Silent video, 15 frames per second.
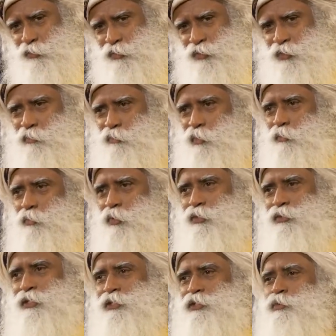you a simple
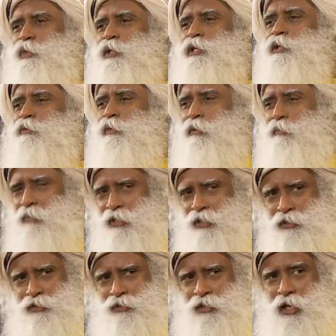process, twenty-one
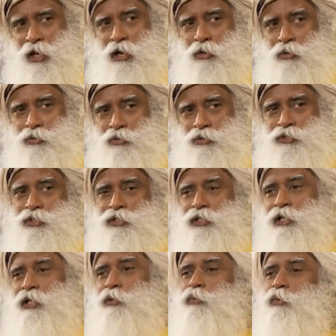minutes, how to turn
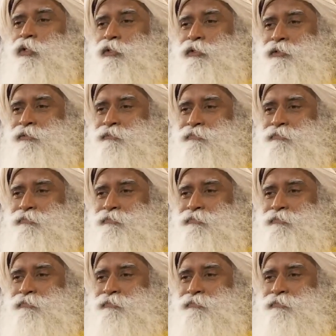inward.